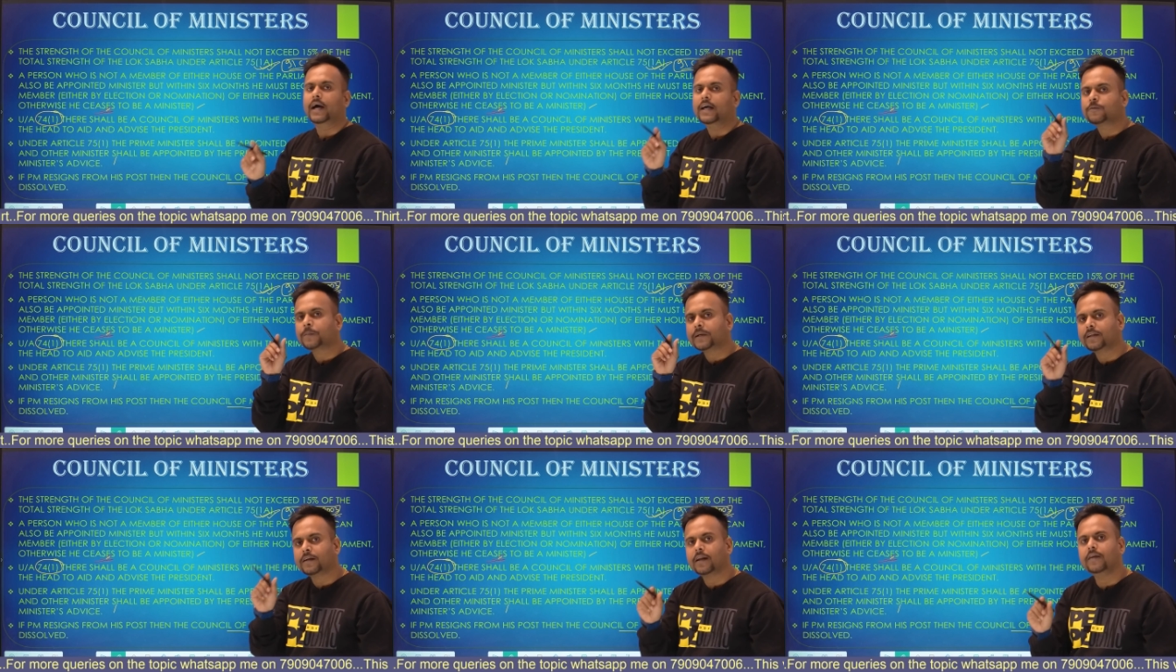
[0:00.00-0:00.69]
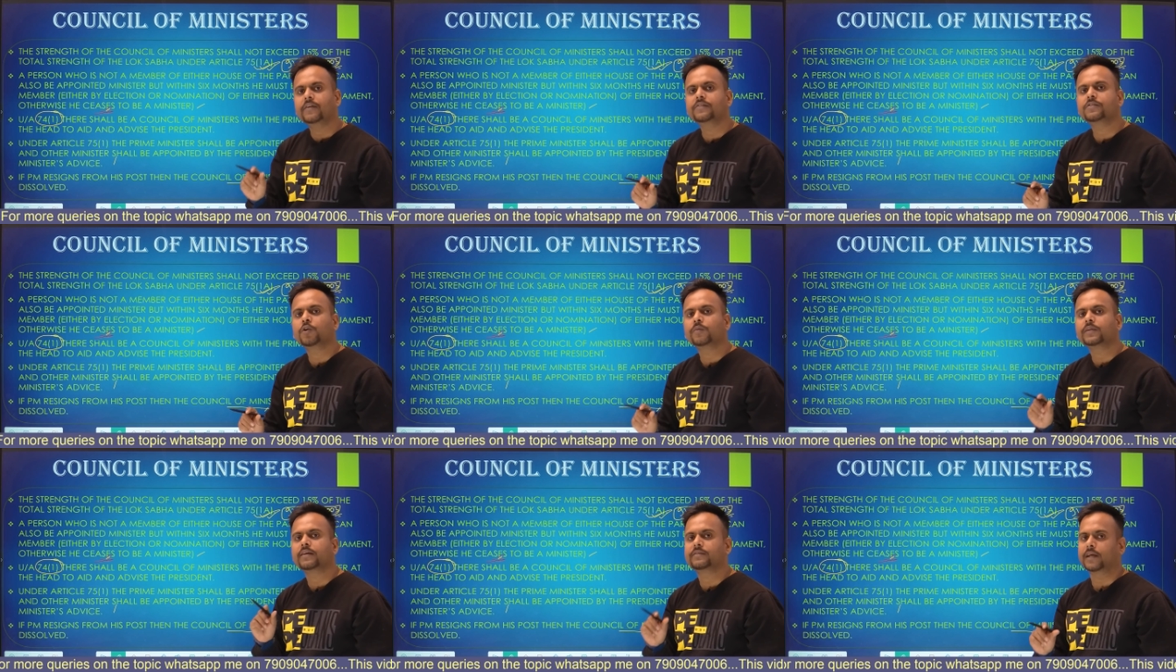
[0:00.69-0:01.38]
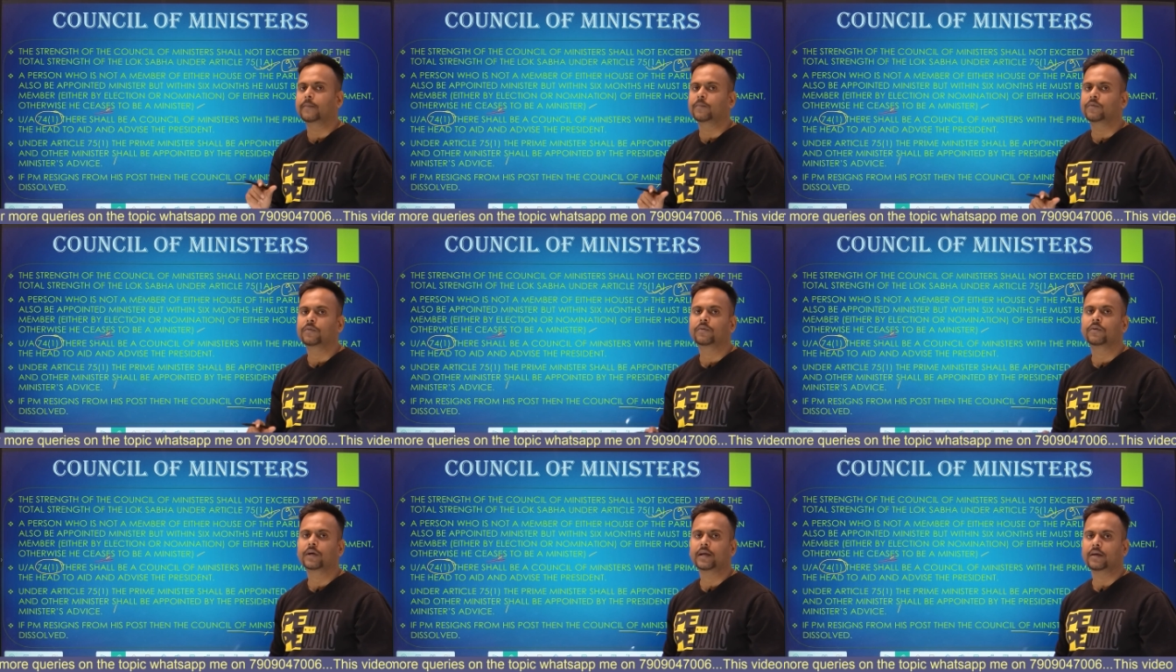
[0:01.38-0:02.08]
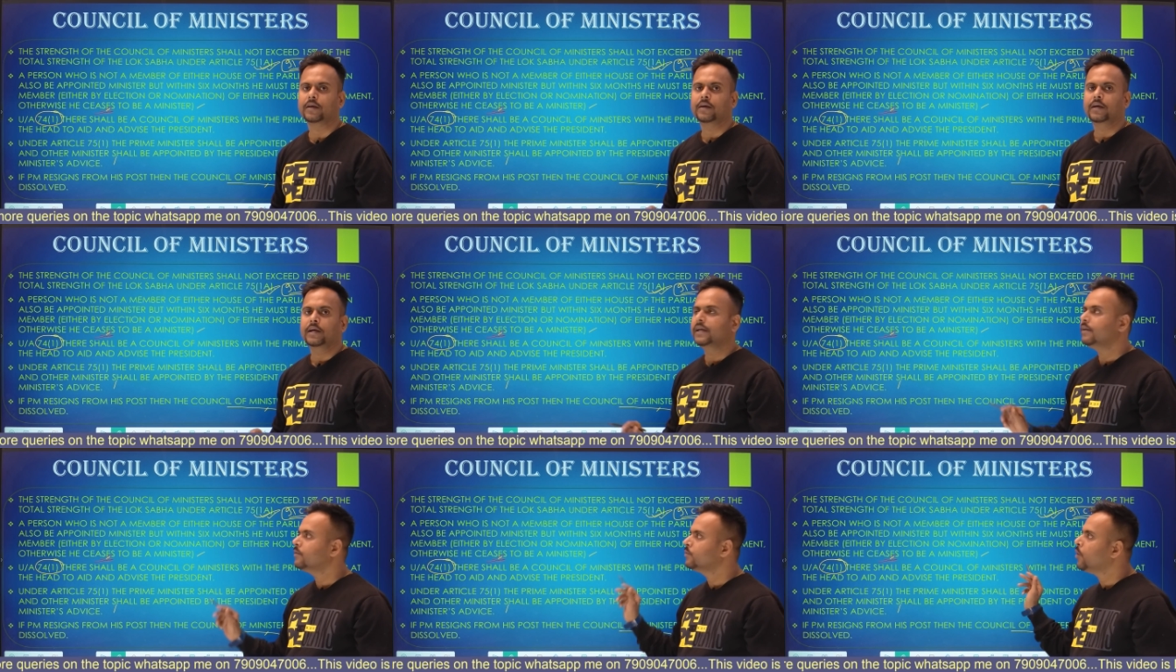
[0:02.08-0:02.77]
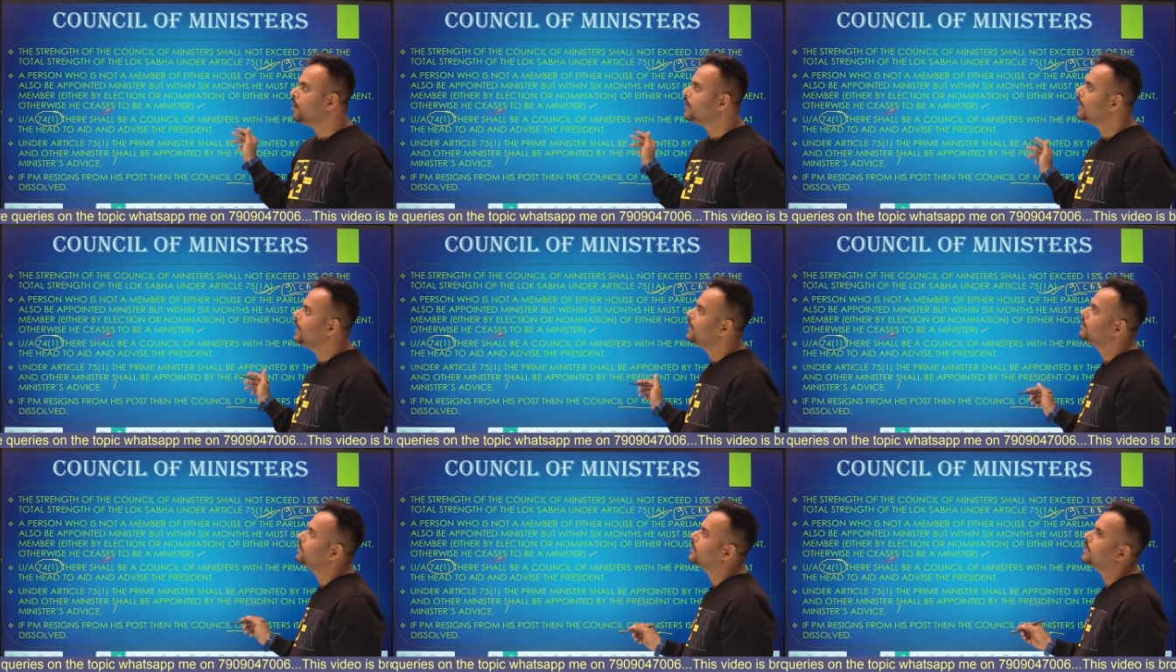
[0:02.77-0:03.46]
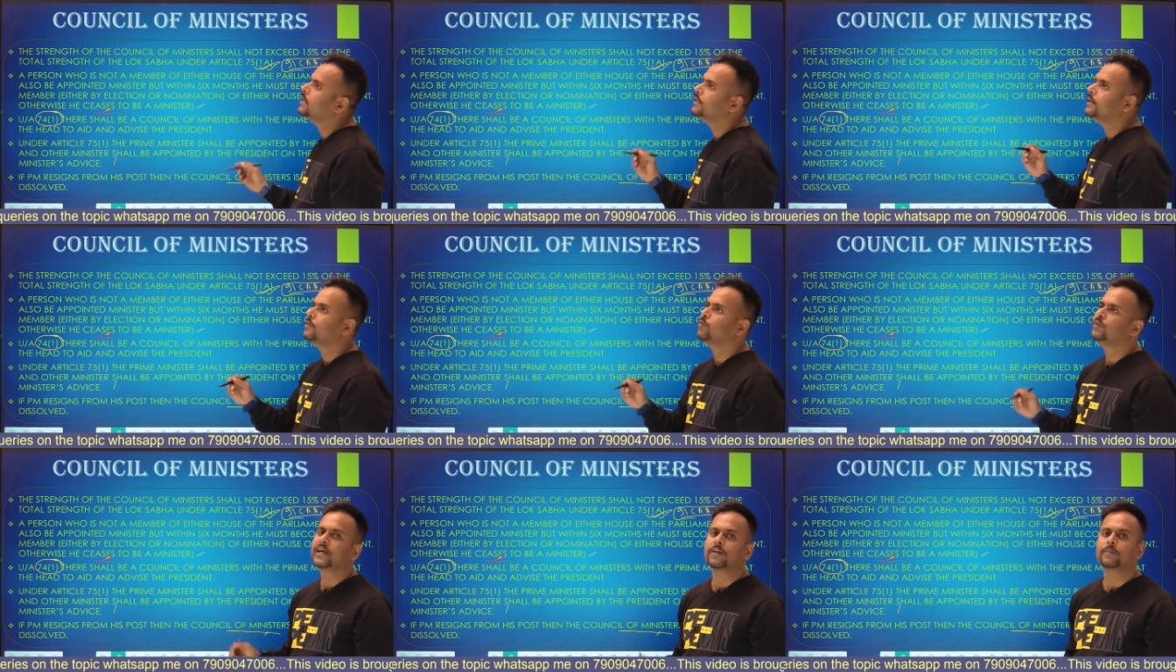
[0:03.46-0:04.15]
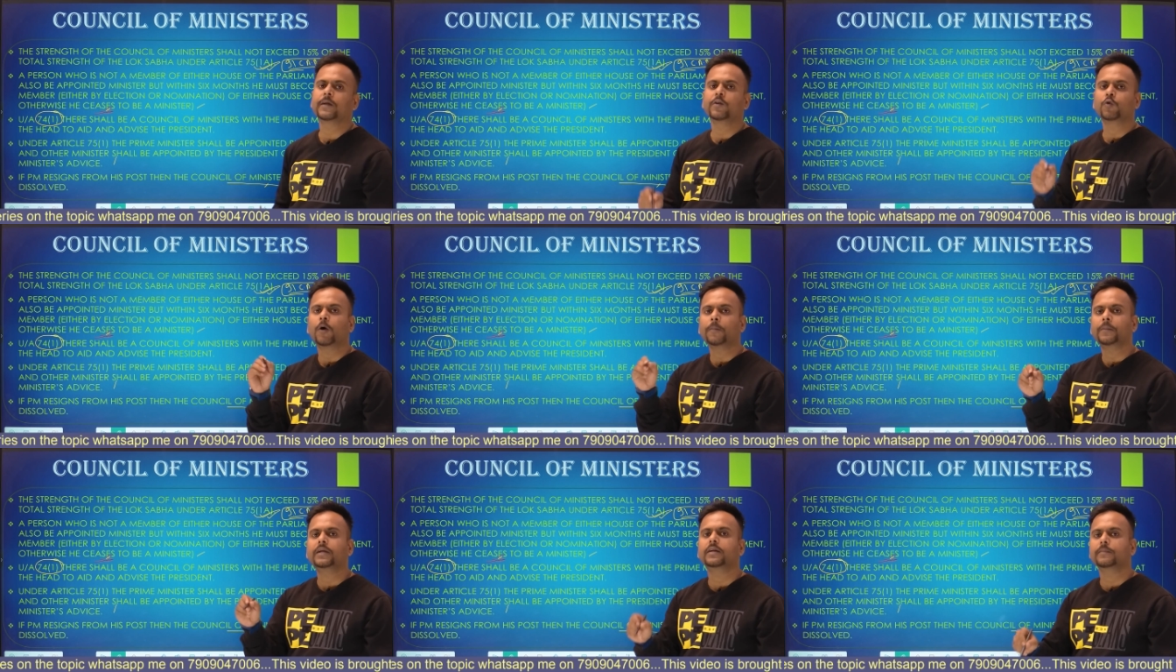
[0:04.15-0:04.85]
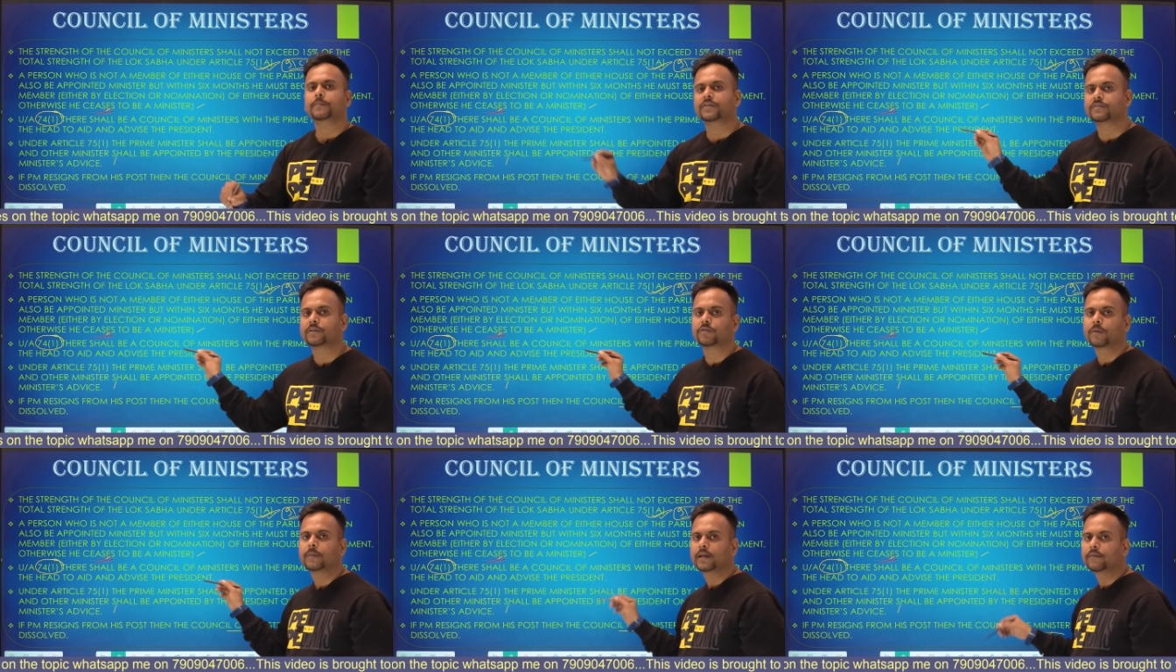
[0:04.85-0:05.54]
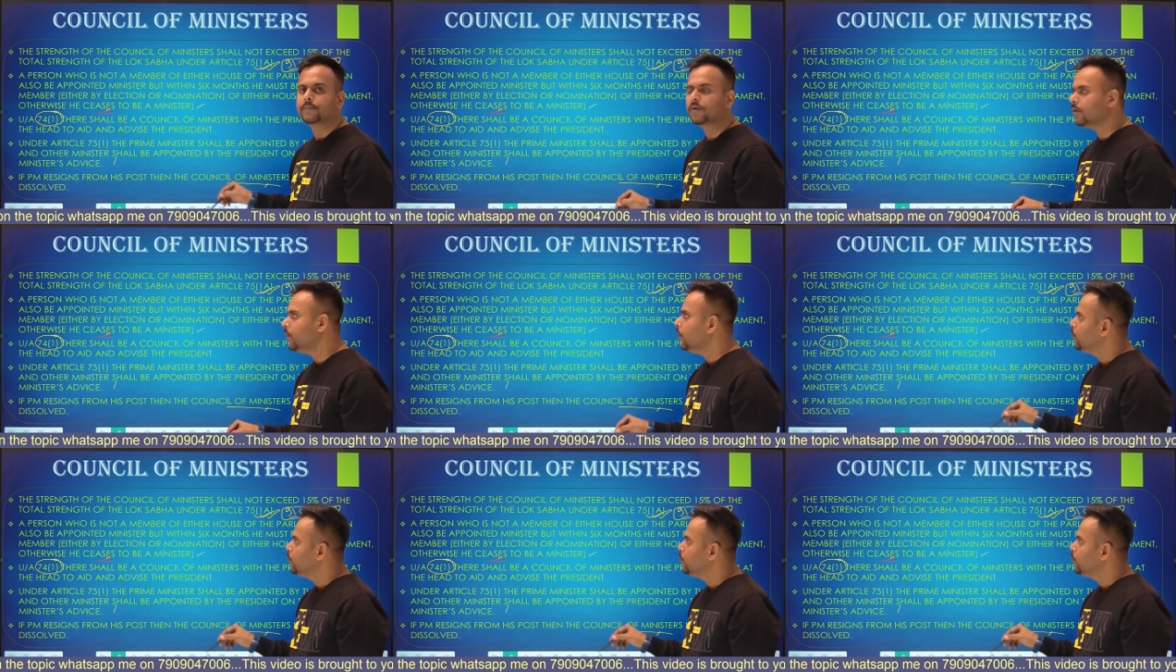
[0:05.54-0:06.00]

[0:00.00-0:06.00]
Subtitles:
per the relevancy of the exam. Okay, it is not like the contents which has been copied and pasted from any book.